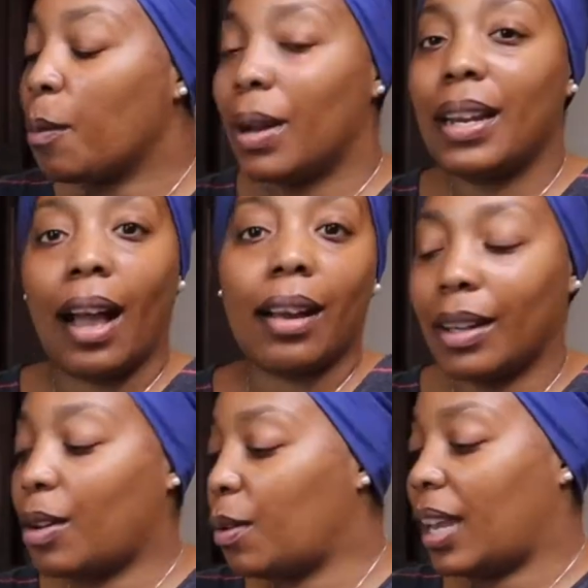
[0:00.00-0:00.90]
We're now
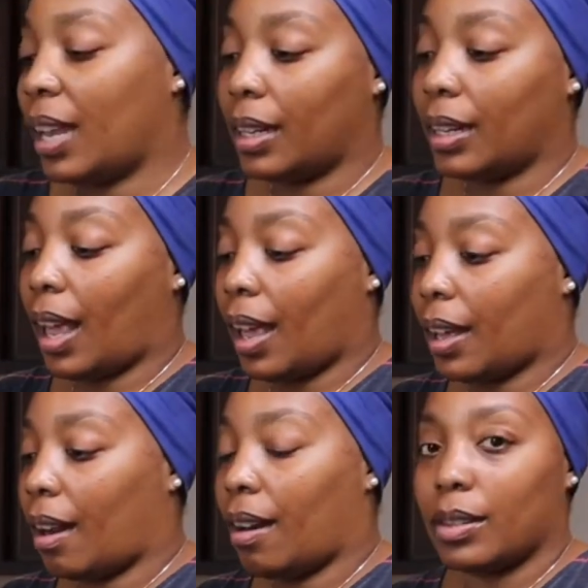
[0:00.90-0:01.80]
gonna go ahead and
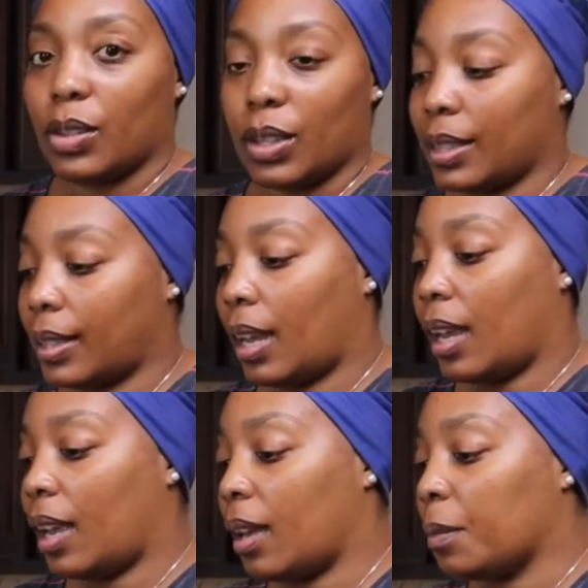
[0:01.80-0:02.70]
add our Just
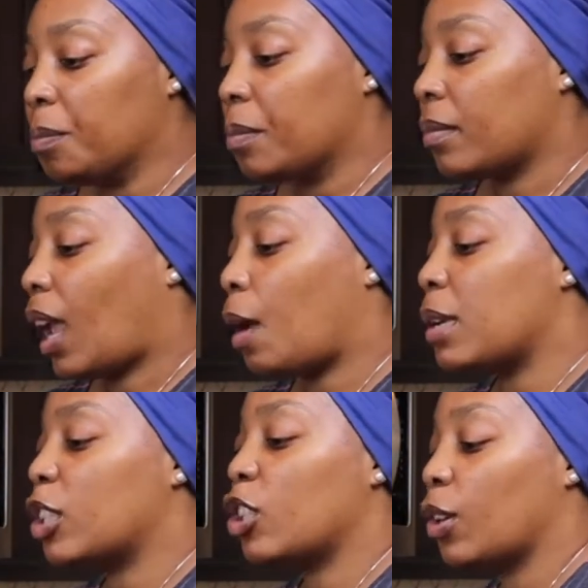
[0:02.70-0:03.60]
Egg. I
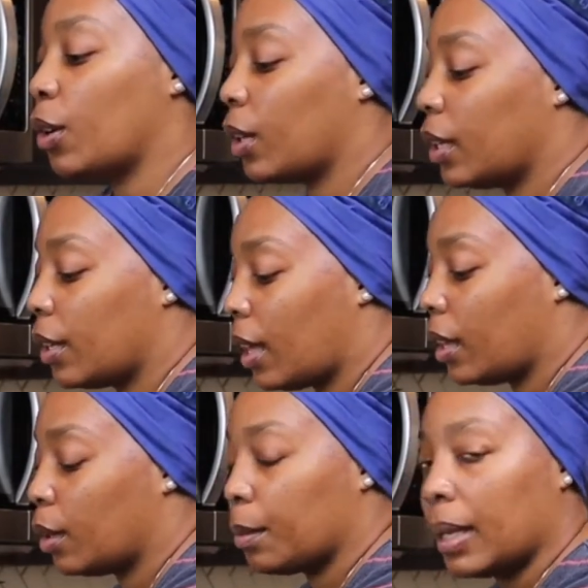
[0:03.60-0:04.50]
mentioned earlier that
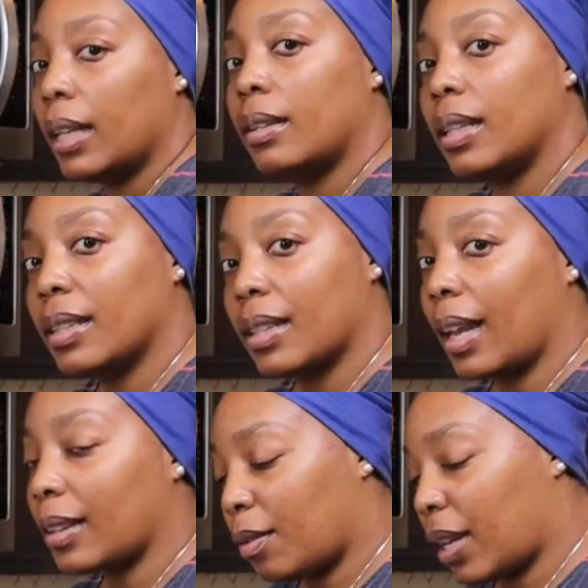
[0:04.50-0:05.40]
Liberty doesn't
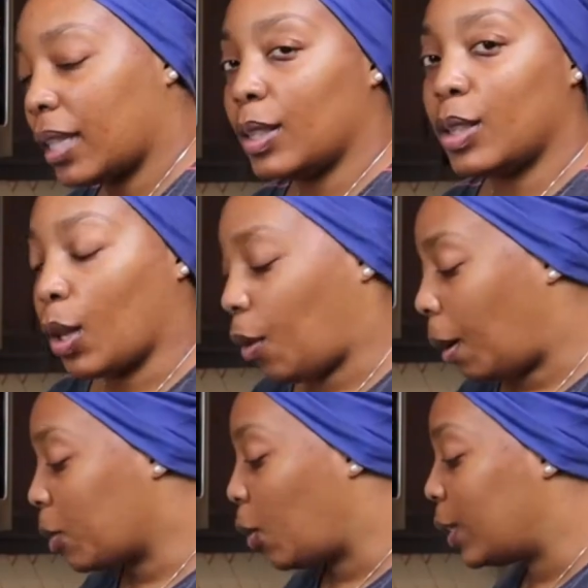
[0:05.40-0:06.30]
like the veggies, so
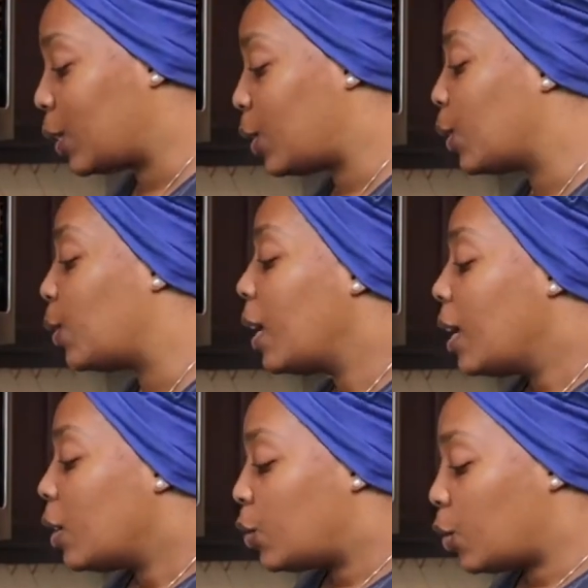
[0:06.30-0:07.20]
I'm going to
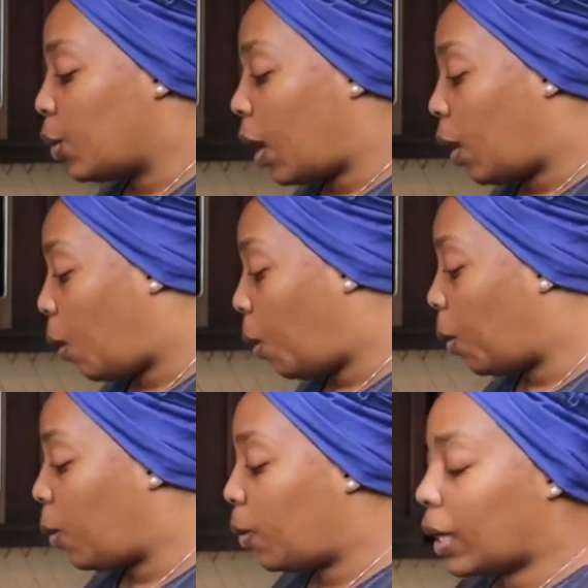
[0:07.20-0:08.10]
do a
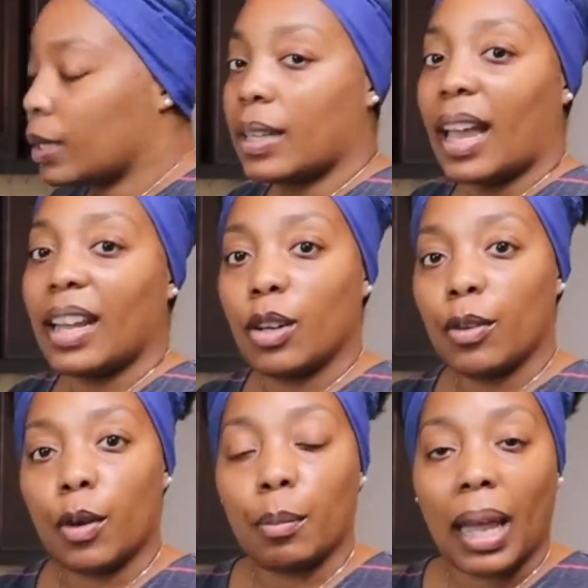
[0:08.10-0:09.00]
whole container
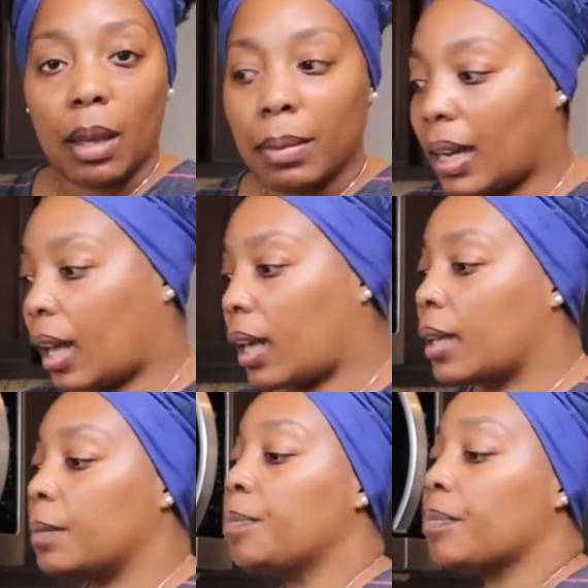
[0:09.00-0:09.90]
for Babe and
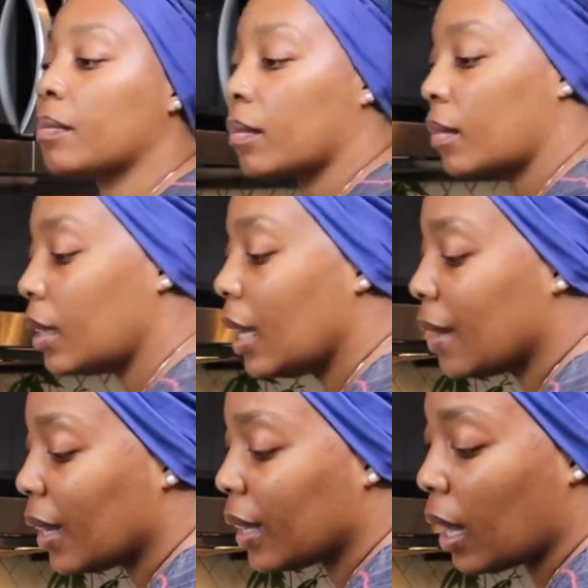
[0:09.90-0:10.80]
I,
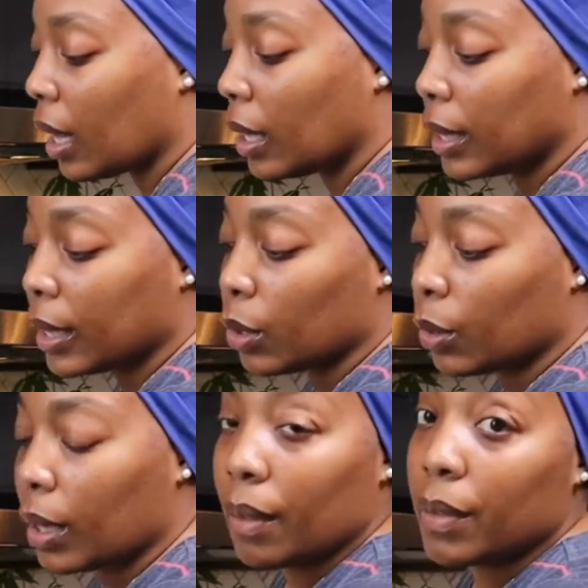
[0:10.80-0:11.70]
and then a
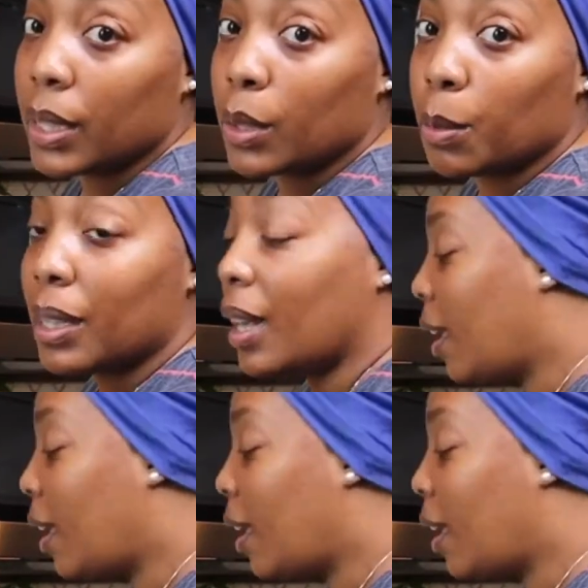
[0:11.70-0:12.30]
little of this one.